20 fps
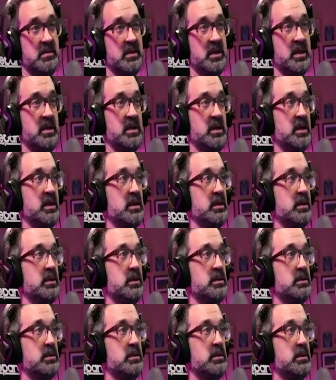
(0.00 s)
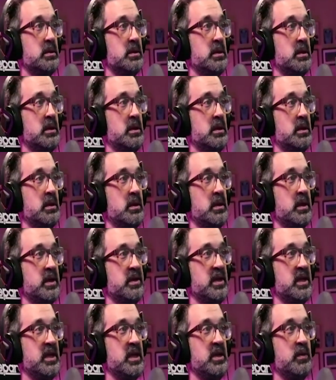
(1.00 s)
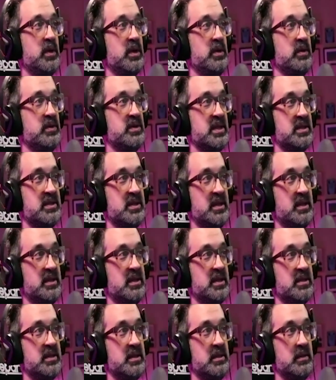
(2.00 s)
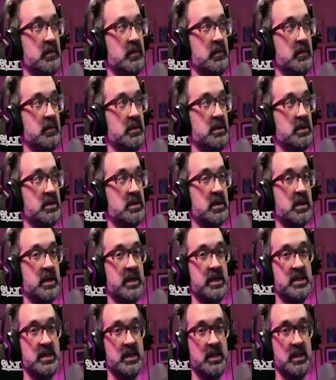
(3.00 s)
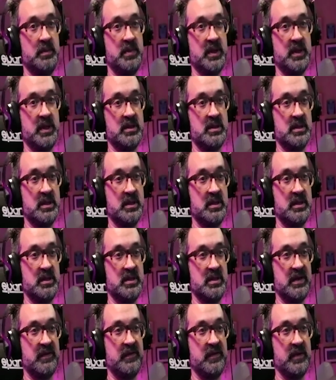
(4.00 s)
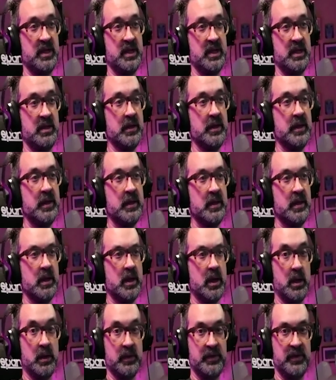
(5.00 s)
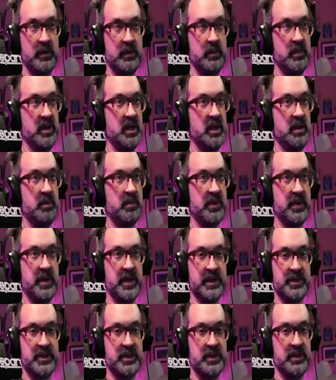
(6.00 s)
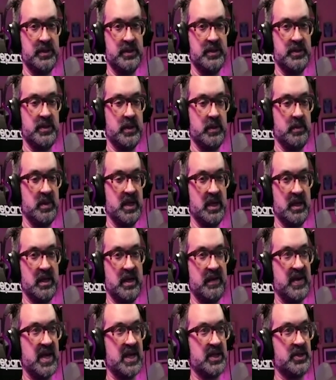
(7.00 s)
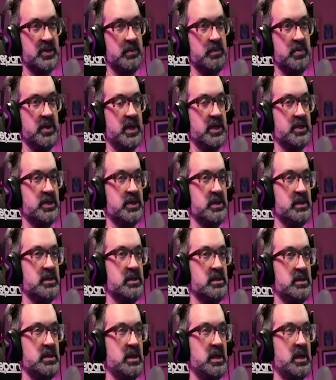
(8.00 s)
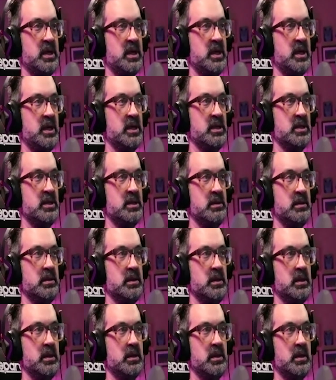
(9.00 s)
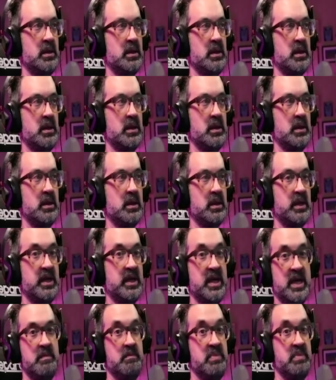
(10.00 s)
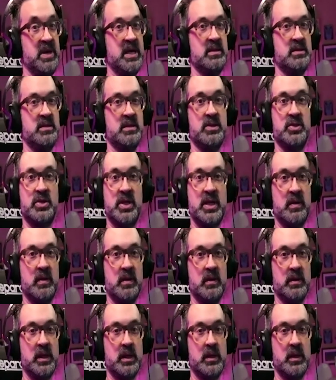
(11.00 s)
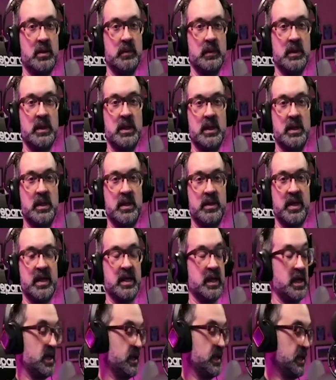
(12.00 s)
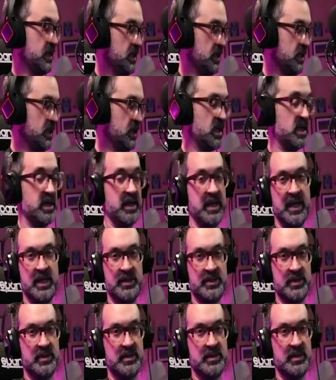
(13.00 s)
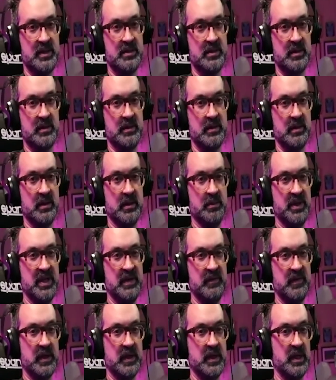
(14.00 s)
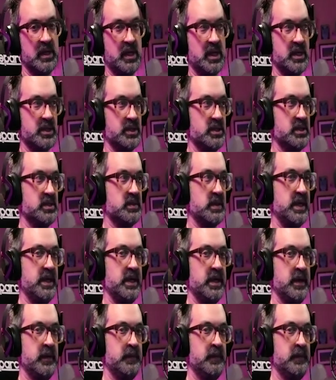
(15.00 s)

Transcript: And uh, I think anyone who says that it doesn't is crazy, because it's definitely halted many productions, you know, many live action productions and uh, campaigns in general. You know, I think a sure. lot of a lot of agencies are are being very cautious right now.